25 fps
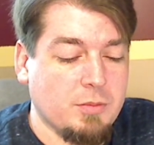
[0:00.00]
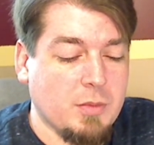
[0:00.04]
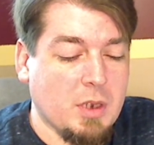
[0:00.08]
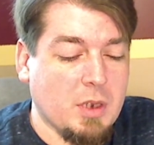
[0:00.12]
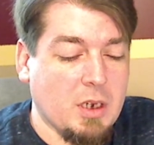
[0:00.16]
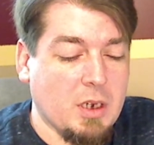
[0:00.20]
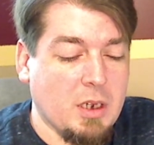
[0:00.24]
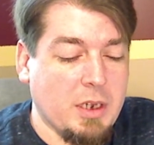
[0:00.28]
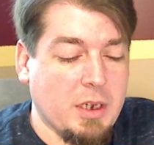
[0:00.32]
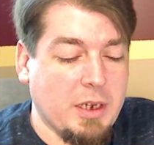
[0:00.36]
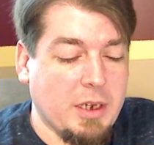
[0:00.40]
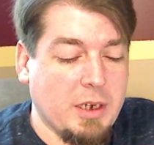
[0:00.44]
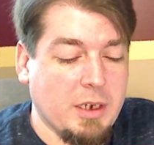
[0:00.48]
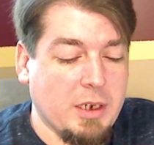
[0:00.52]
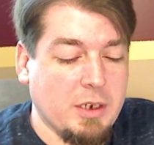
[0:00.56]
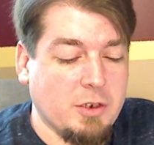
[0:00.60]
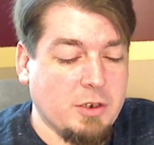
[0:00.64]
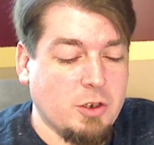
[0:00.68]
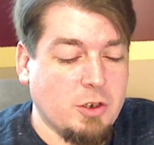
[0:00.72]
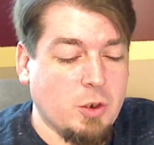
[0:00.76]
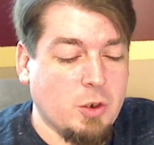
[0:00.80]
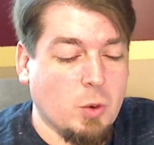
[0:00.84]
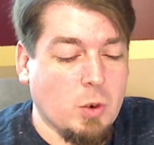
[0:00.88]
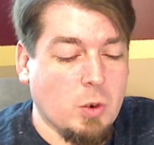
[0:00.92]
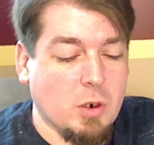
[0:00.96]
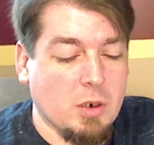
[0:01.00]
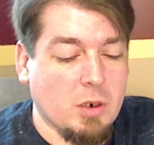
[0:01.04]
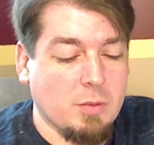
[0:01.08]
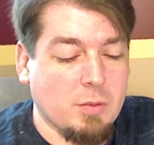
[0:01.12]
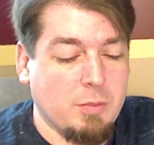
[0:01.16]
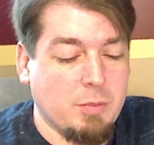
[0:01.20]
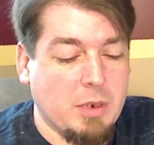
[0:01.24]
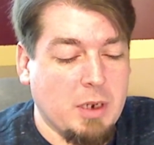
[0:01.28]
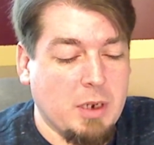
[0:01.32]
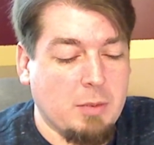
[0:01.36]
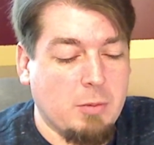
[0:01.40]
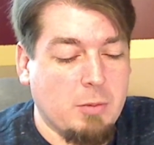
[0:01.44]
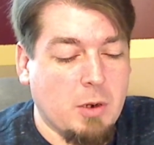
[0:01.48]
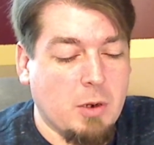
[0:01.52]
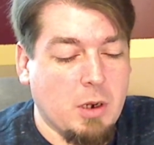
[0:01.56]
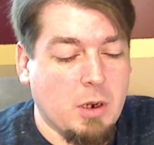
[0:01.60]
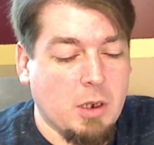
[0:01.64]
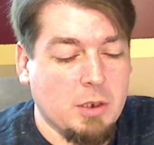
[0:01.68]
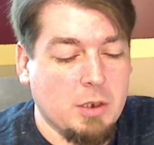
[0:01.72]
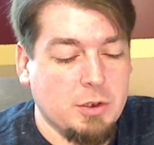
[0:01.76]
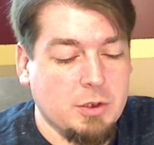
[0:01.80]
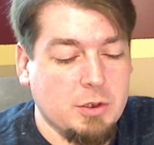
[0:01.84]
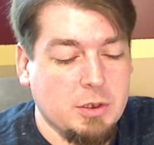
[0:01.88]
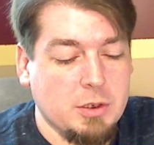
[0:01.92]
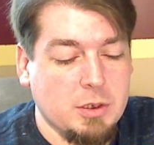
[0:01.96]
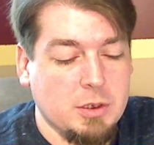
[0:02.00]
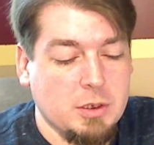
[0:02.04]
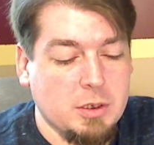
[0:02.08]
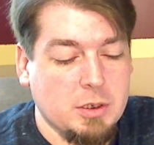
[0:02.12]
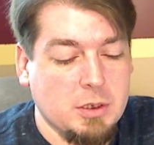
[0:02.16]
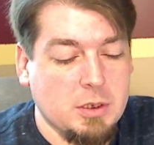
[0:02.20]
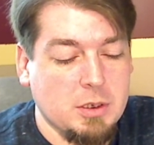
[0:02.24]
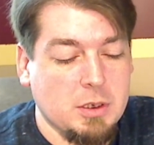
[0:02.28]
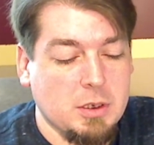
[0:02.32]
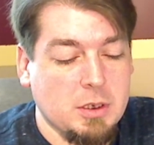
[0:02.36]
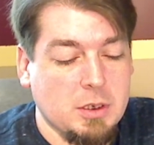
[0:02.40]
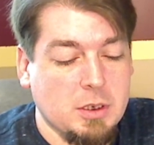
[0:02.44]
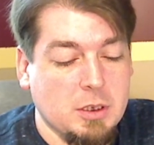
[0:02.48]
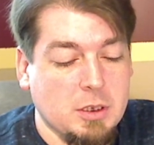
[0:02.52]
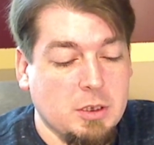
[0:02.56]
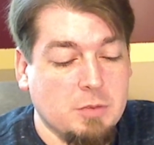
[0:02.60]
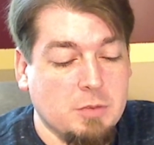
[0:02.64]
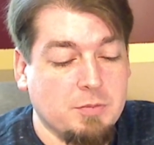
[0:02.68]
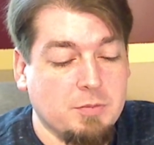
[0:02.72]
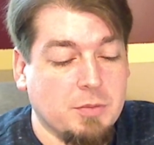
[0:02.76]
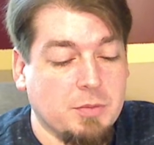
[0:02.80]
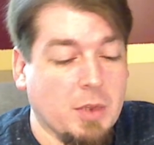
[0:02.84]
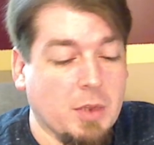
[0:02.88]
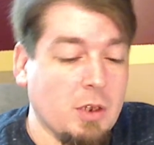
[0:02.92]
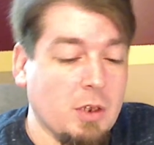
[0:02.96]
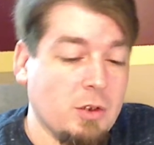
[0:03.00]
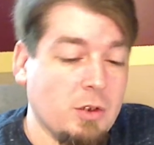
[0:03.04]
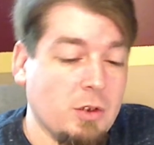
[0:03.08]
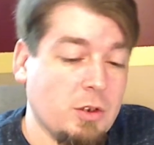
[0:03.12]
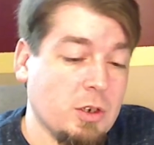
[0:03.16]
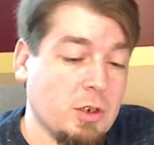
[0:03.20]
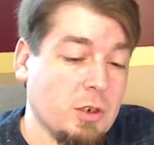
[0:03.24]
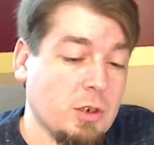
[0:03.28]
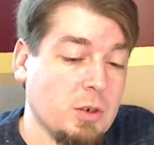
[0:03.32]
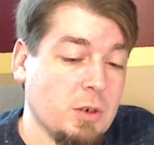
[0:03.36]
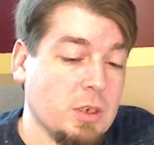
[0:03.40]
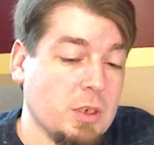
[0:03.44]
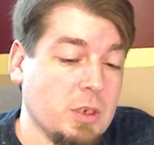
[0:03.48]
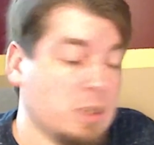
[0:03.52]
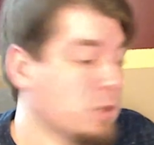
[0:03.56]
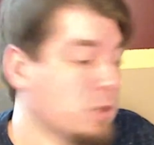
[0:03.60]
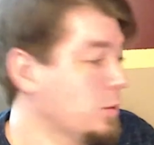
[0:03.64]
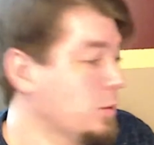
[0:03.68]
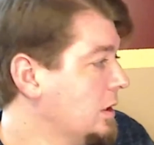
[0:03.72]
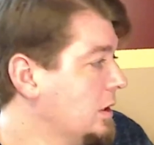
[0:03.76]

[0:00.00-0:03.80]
I adore Bob Ross. So, here we